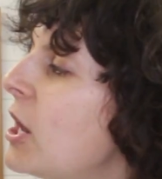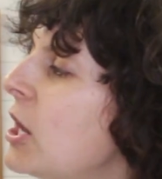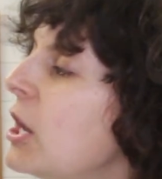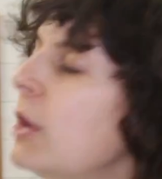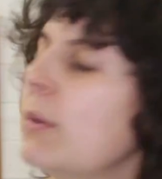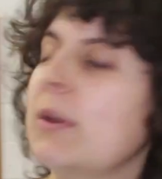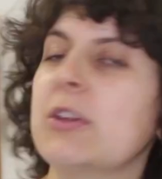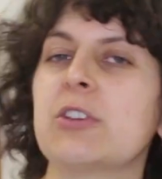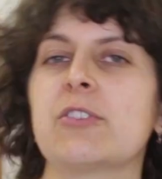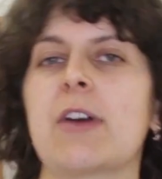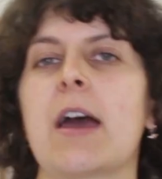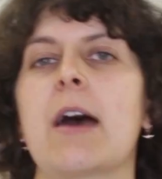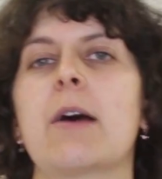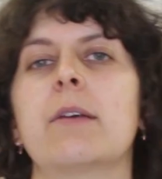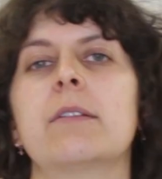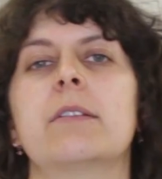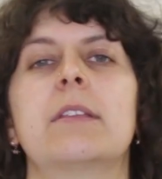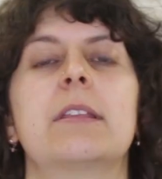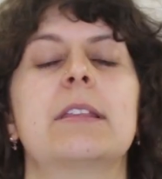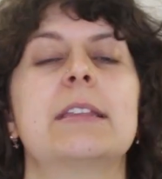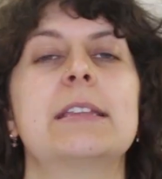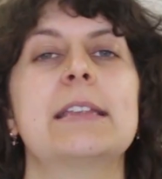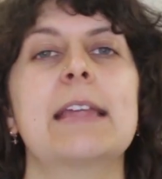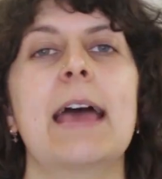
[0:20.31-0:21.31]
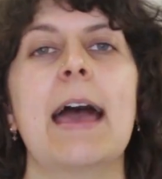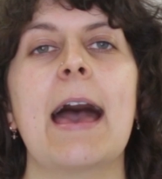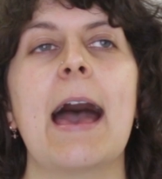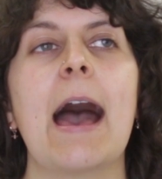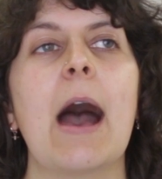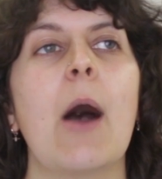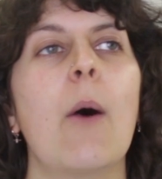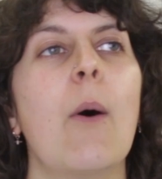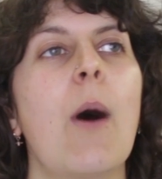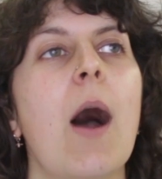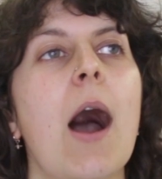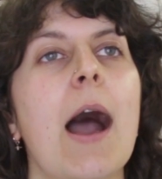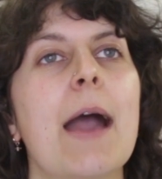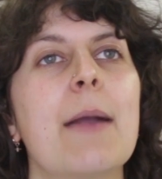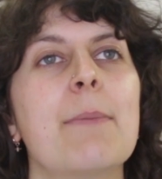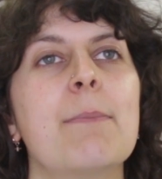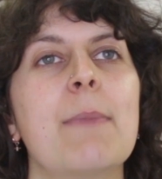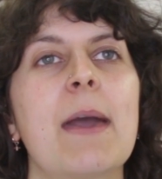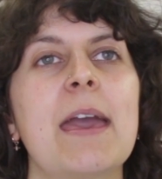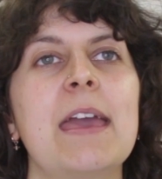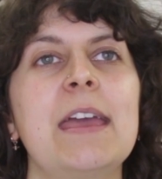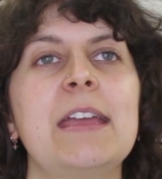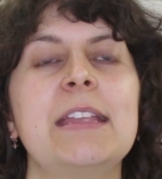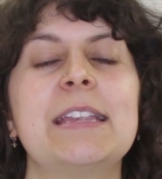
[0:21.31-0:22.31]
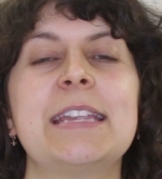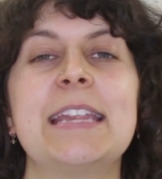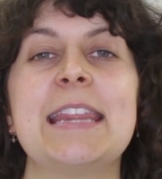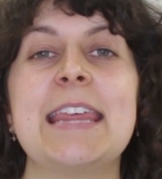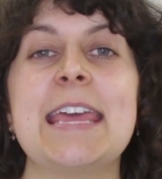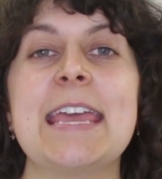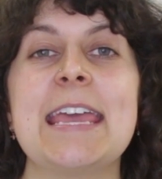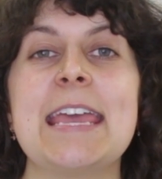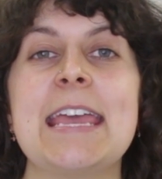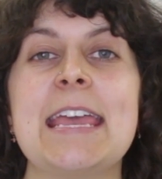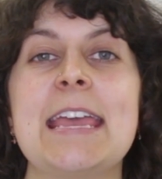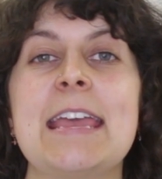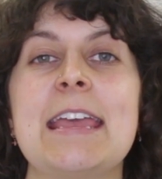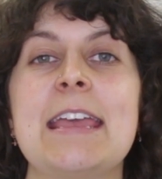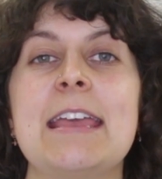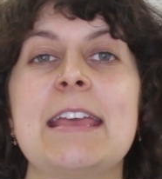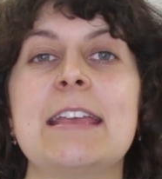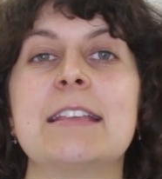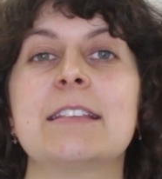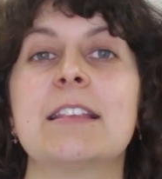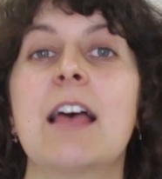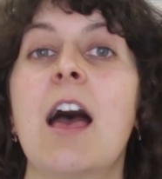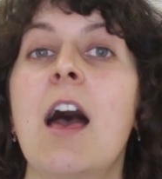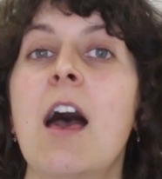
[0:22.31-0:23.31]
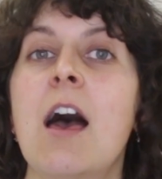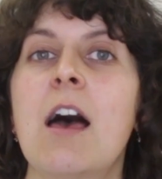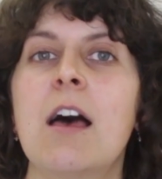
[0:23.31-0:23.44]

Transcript: Louis trousers. Now, I made these